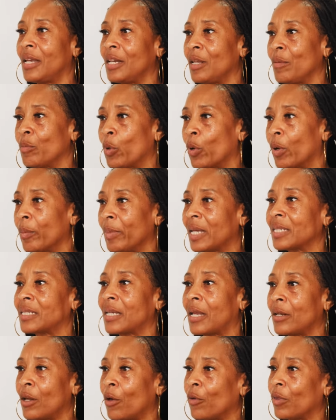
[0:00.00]
anymore because
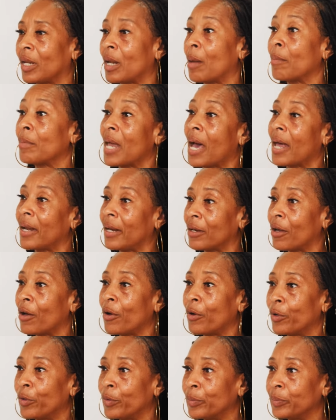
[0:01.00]
I know that I'm not at
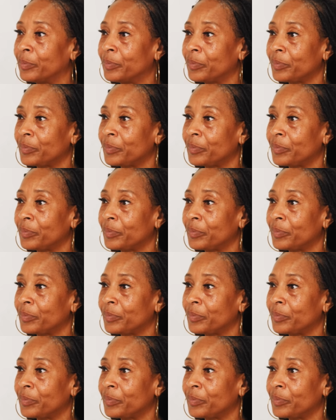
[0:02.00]
home.